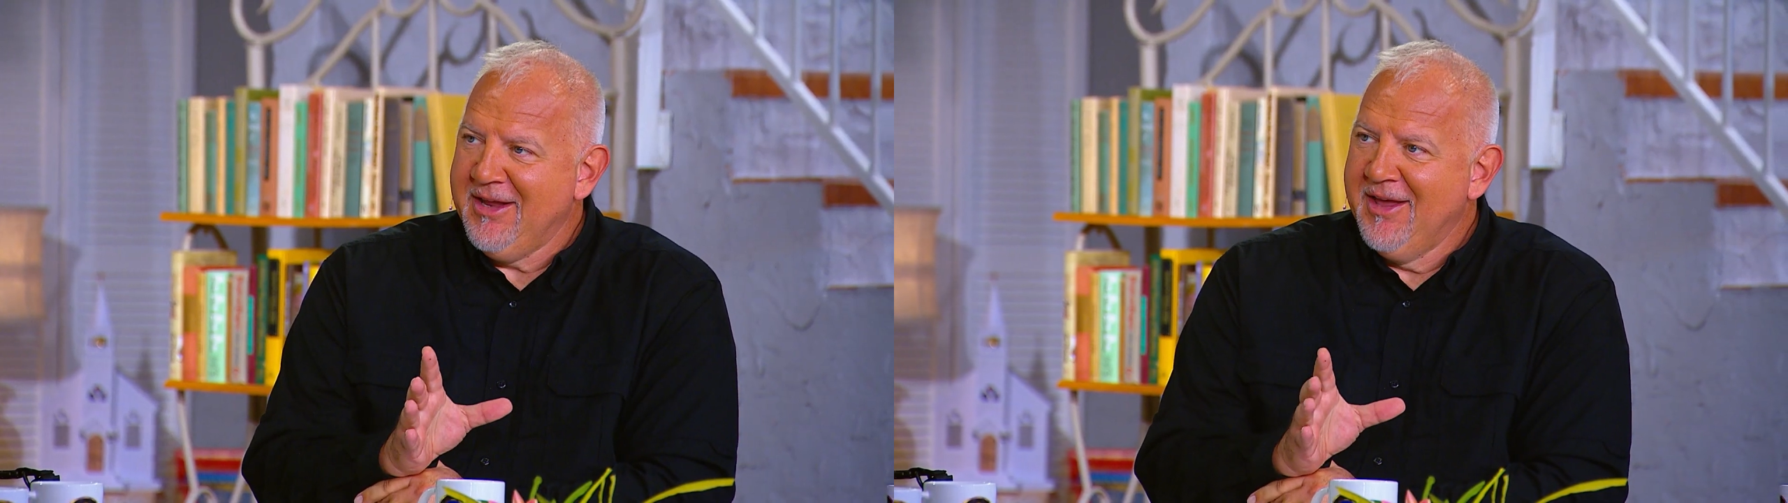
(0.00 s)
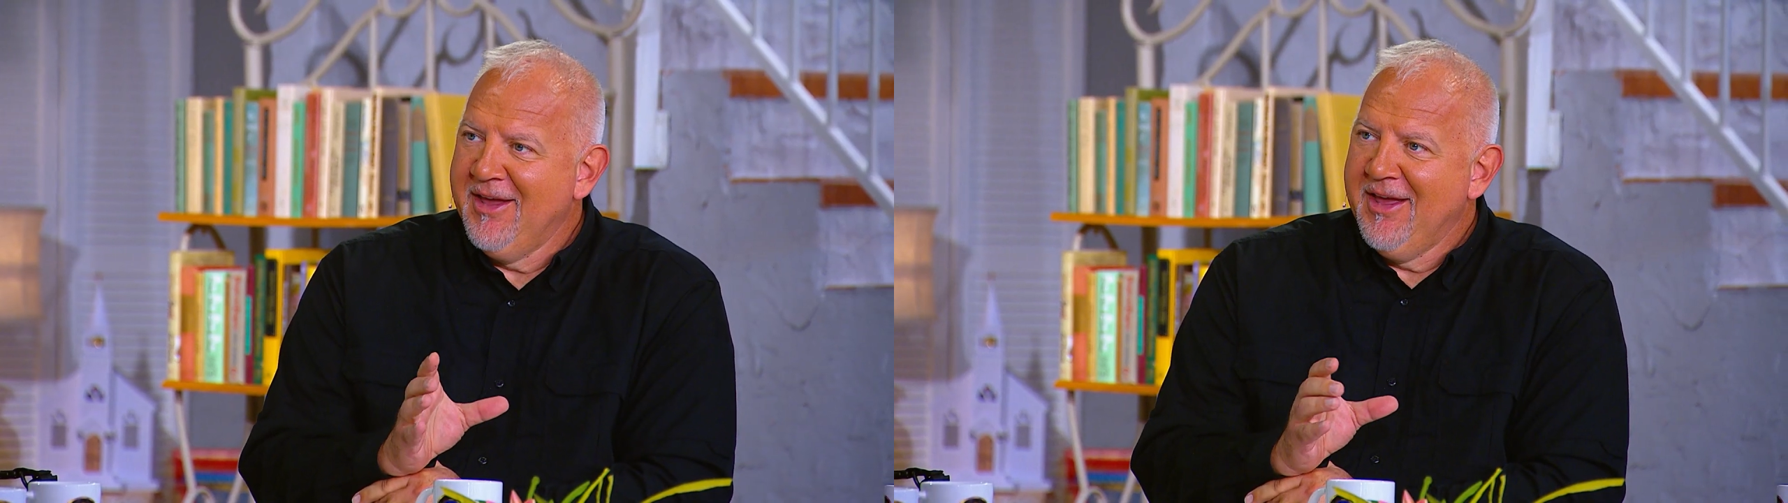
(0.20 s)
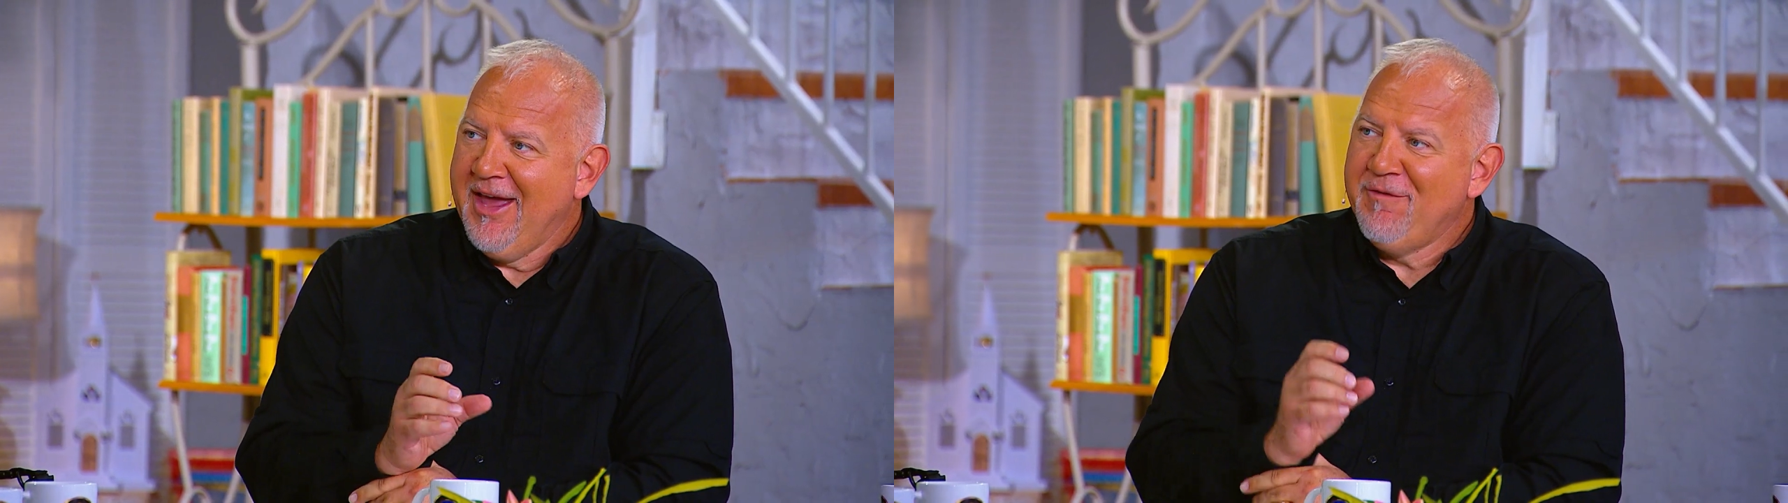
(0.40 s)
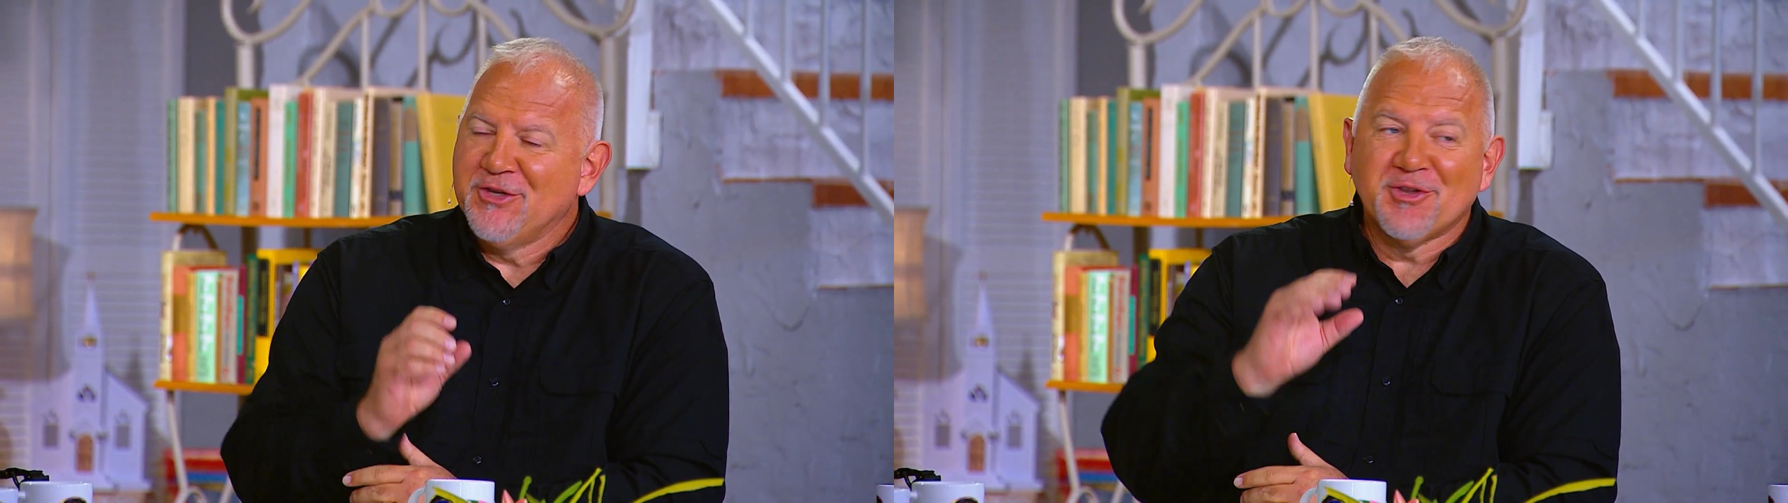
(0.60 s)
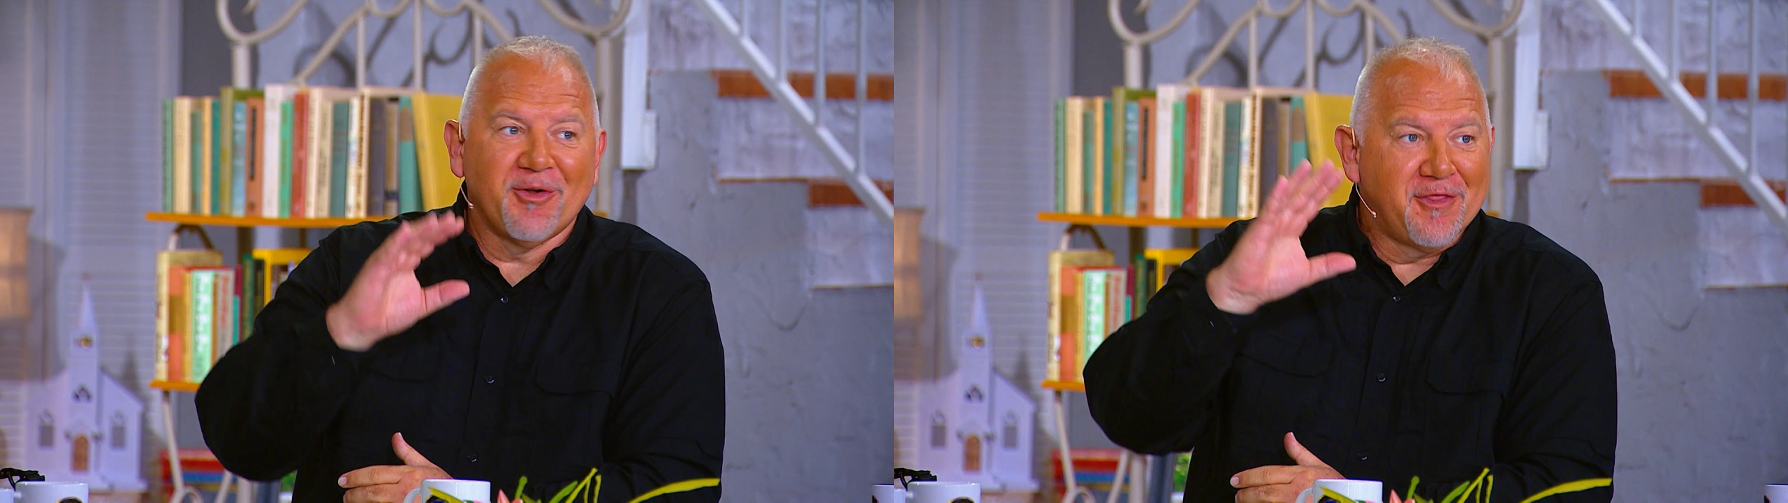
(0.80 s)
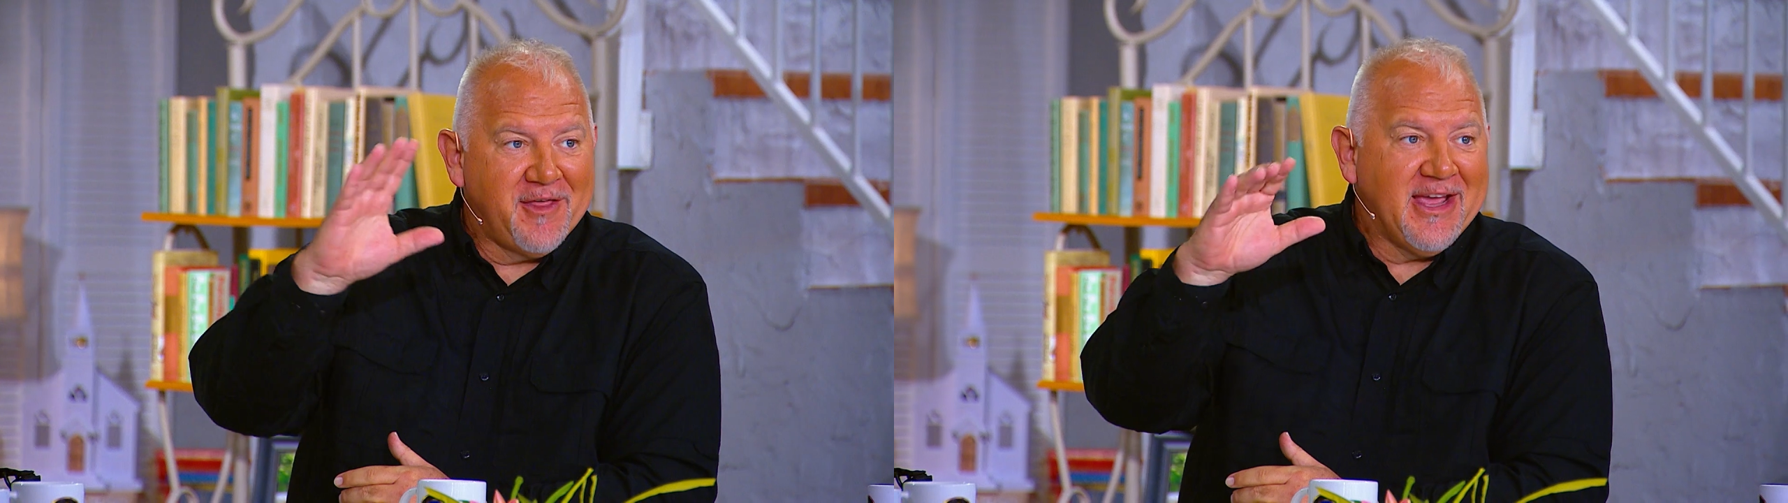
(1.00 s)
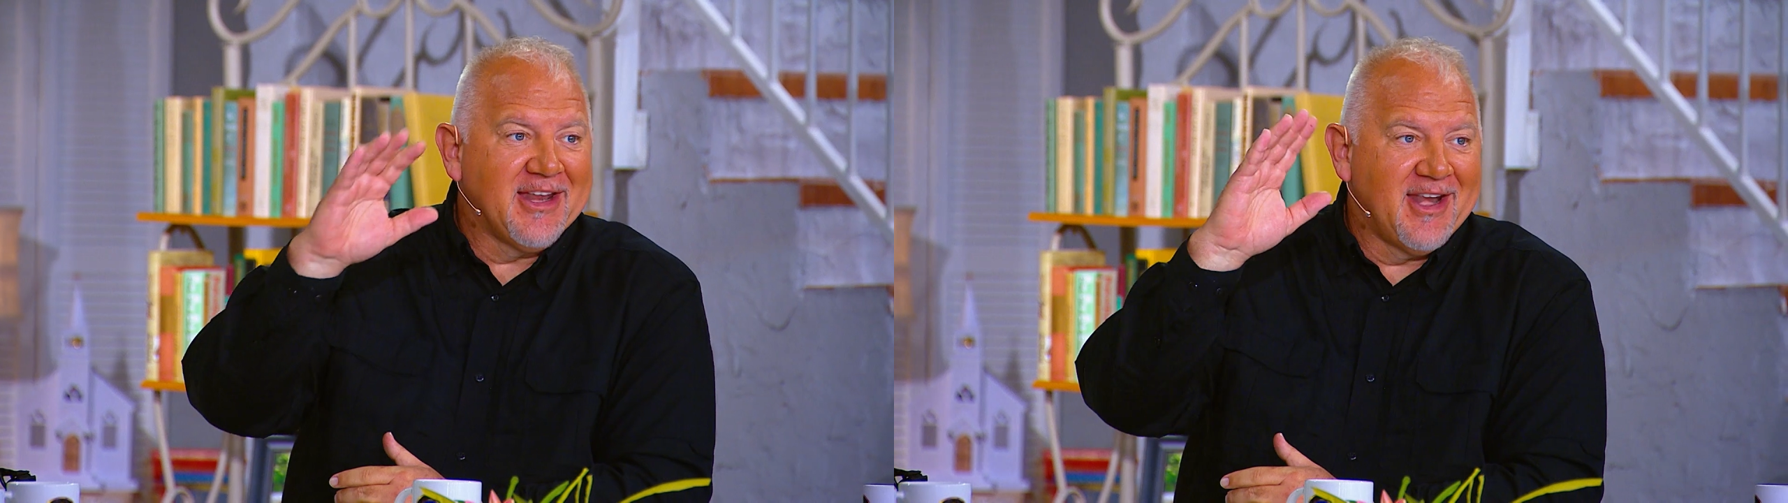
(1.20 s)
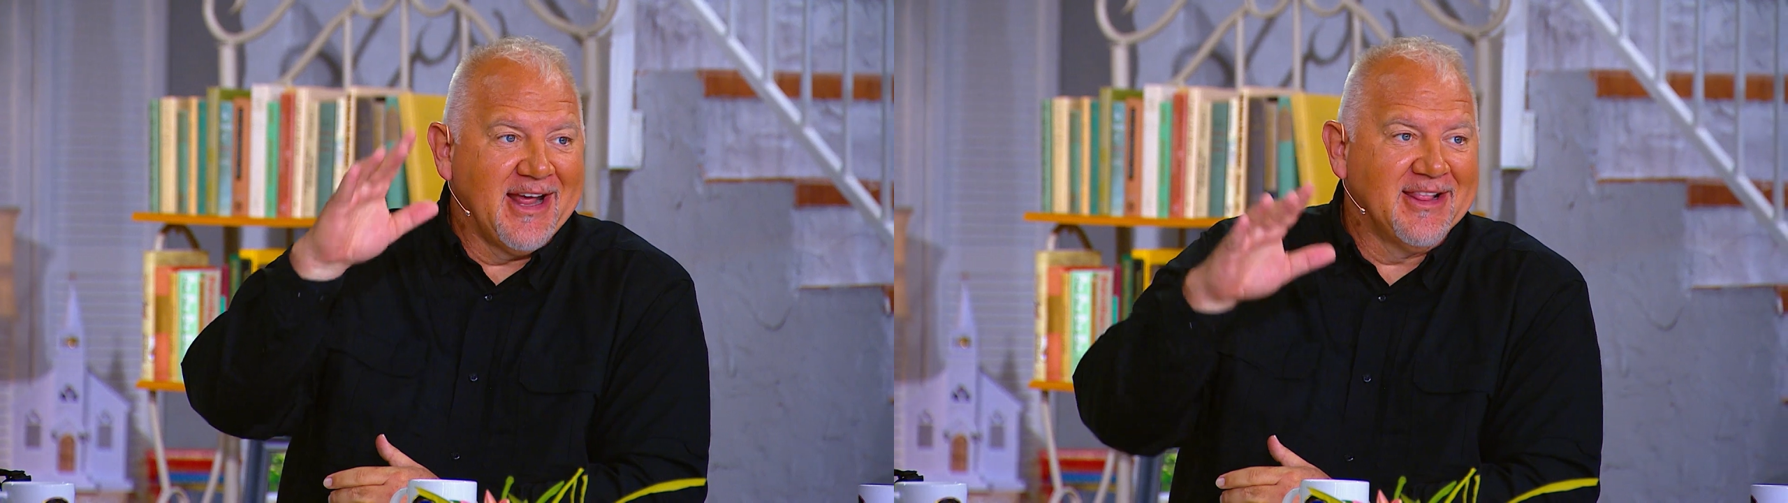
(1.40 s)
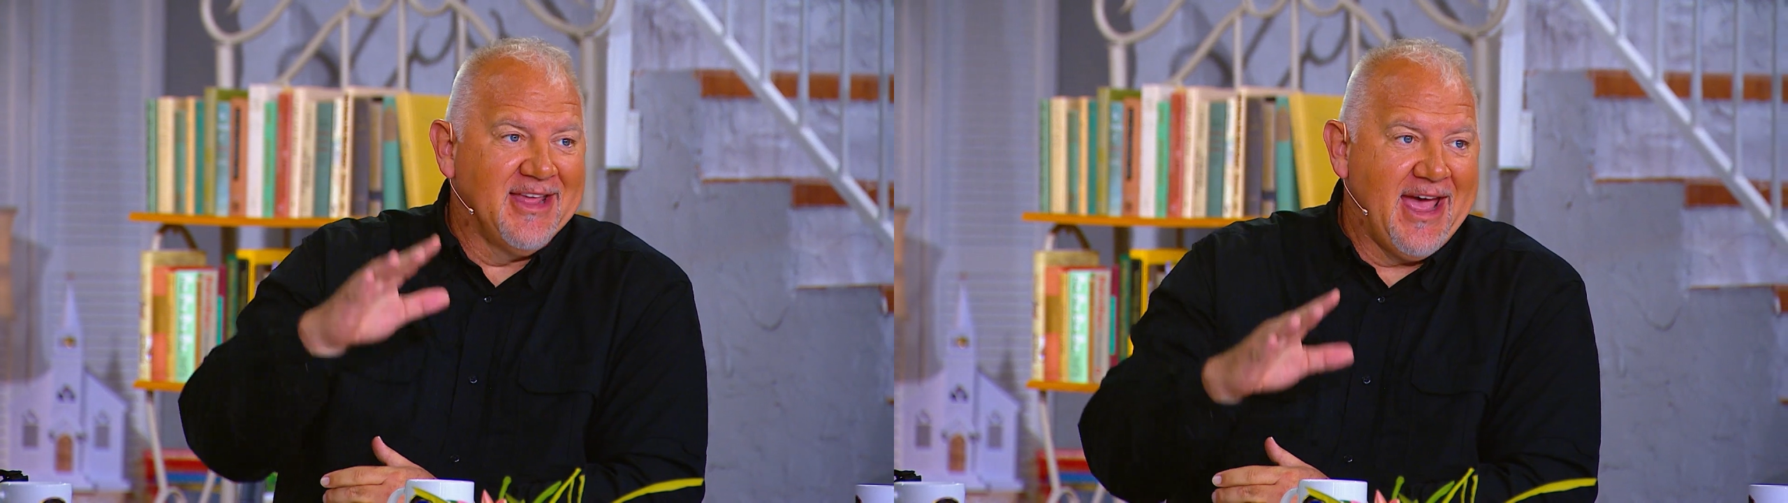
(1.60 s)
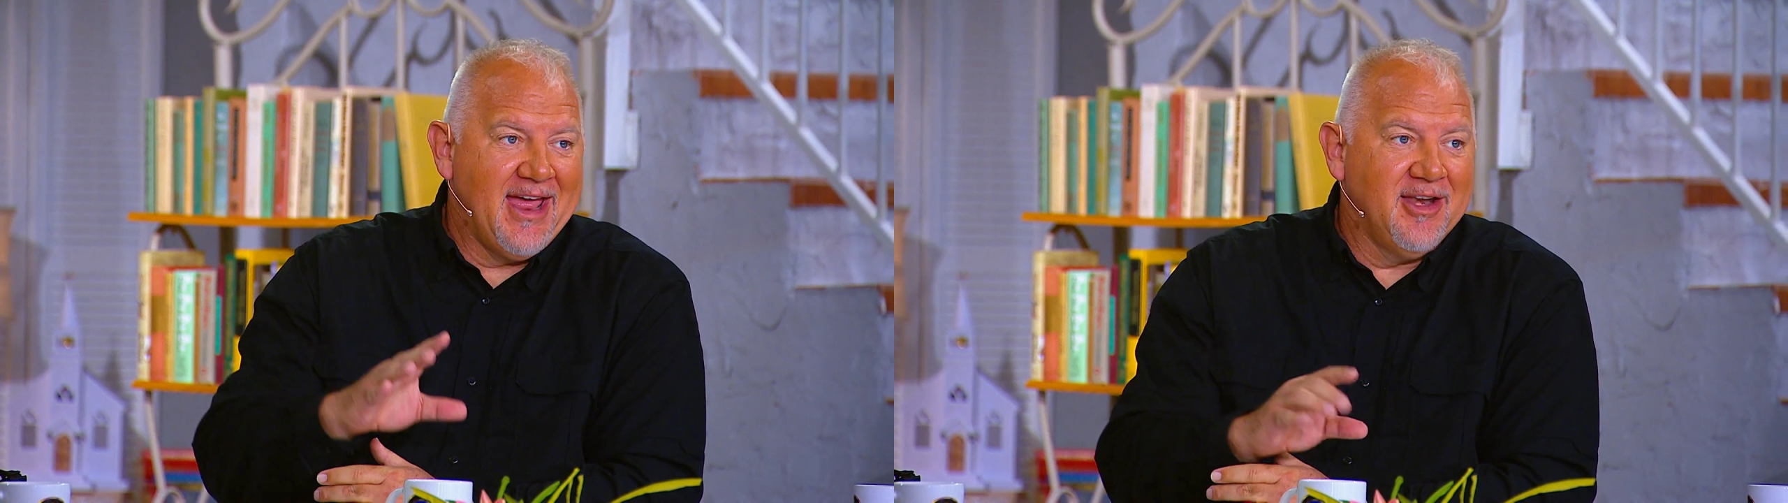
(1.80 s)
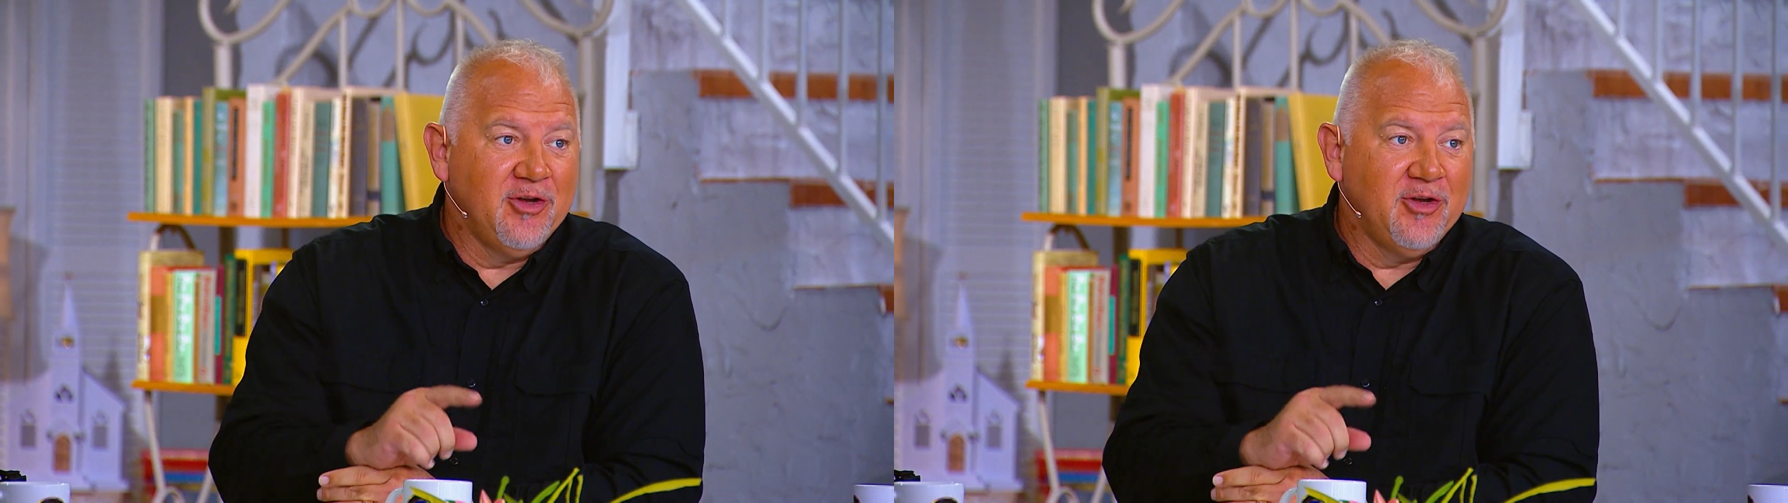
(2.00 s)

Yeah. If you start thinking like that,